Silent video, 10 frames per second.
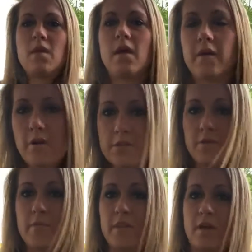Hey
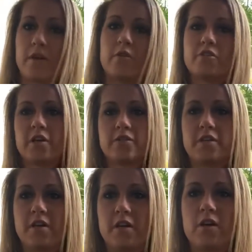CrossFit Main Line, Coach
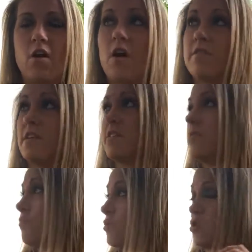Chelsey here on this
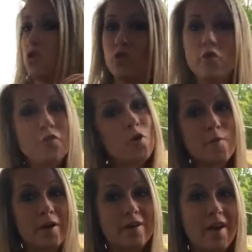beautiful
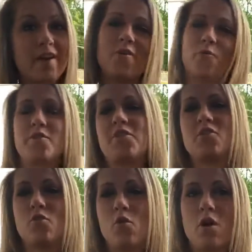Monday with
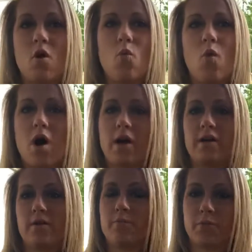your
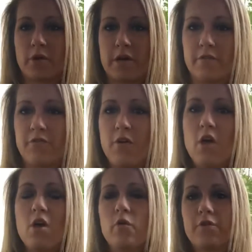WOD brief.
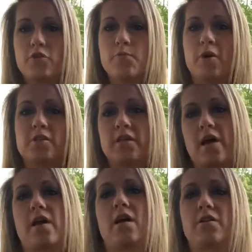We have two parts
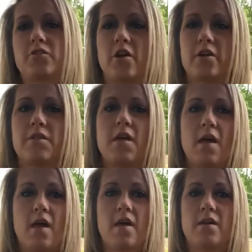today, a strength
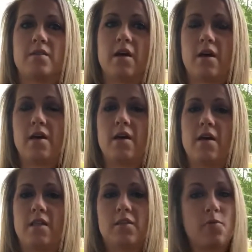and
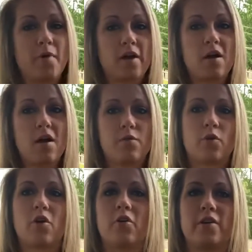a little Metcon
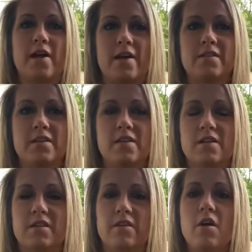we're calling Nasty Dozen.